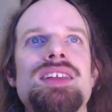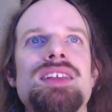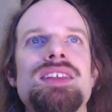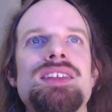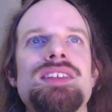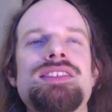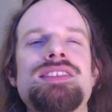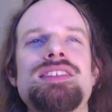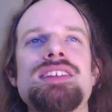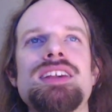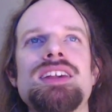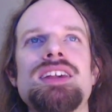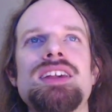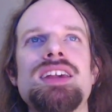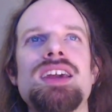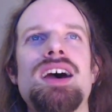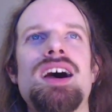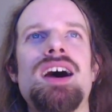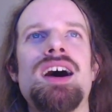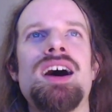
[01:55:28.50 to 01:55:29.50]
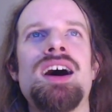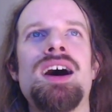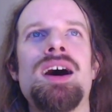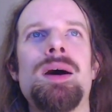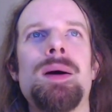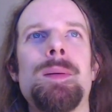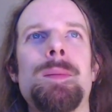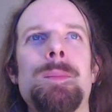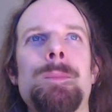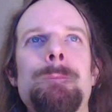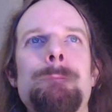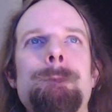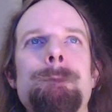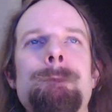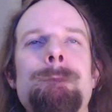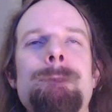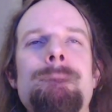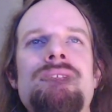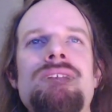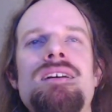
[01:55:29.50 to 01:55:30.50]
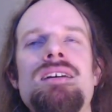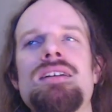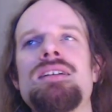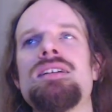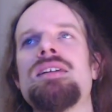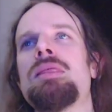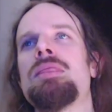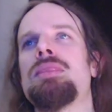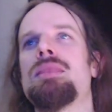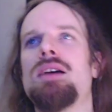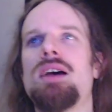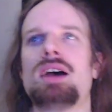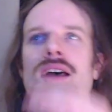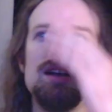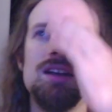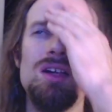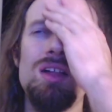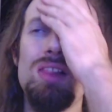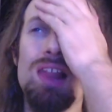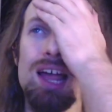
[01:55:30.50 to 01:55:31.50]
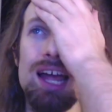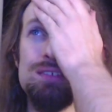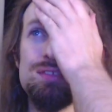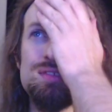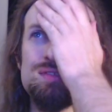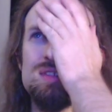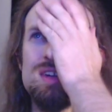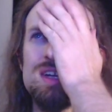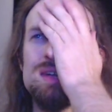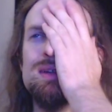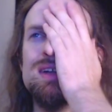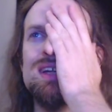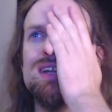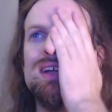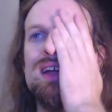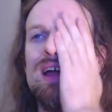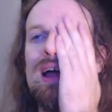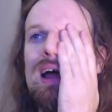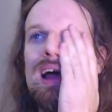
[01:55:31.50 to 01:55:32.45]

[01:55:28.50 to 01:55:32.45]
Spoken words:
See, I don't know. Live streaming.